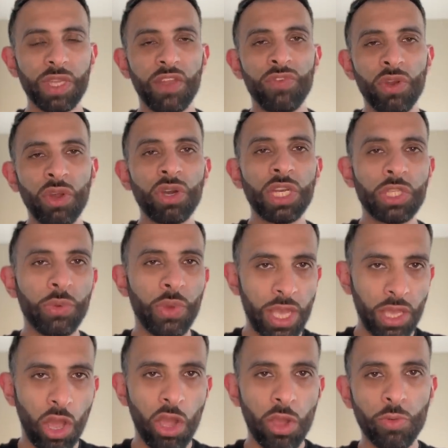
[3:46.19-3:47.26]
If you're not going to do it
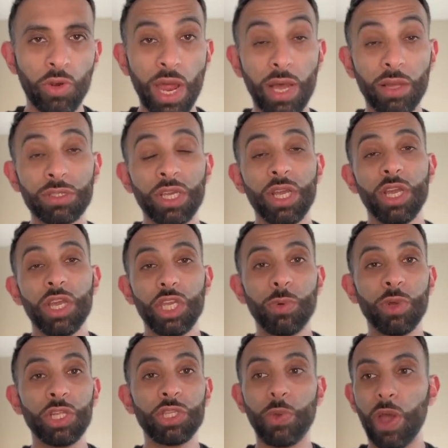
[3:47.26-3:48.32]
at your home ground,
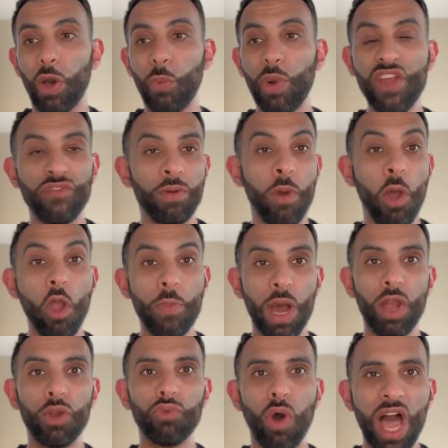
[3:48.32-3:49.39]
you want to do it away from home
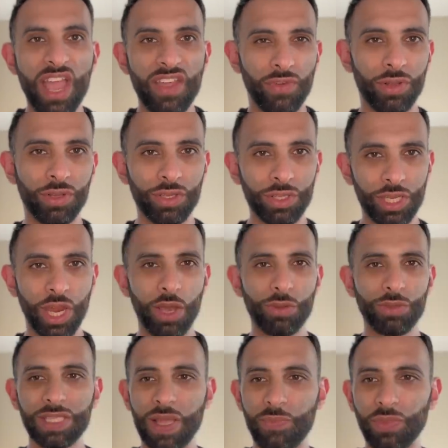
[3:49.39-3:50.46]
at a rival, you
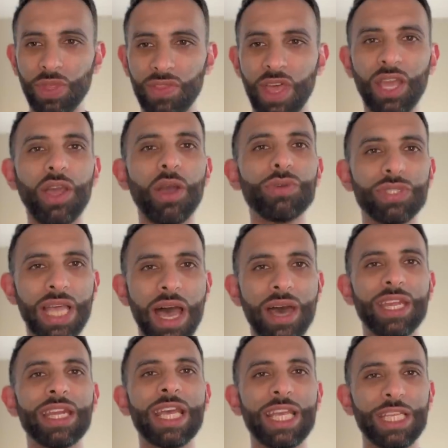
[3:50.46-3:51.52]
know, something that goes
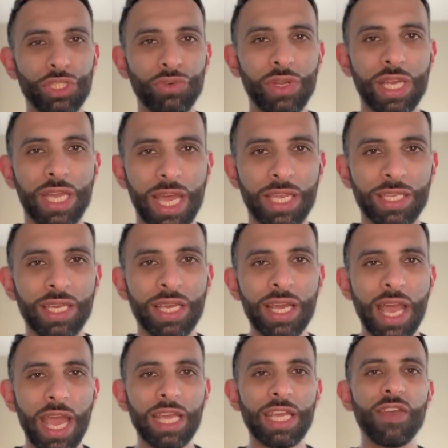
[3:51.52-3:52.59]
down in history and,
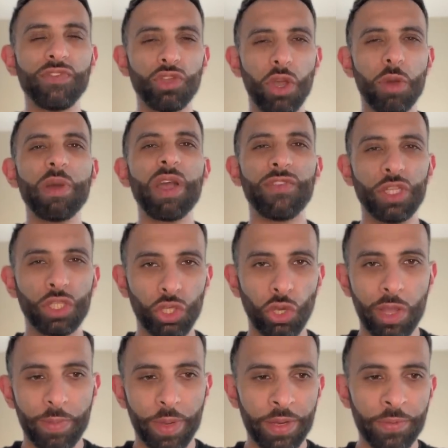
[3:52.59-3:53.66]
and gives you a bit of
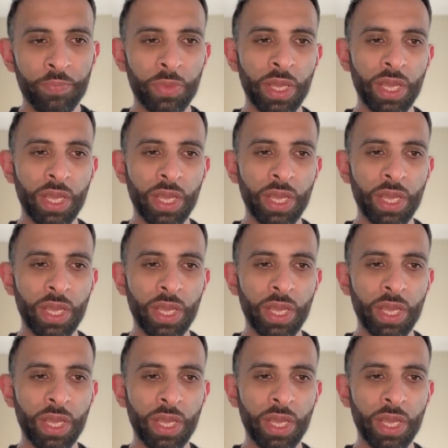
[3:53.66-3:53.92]
enjoyment.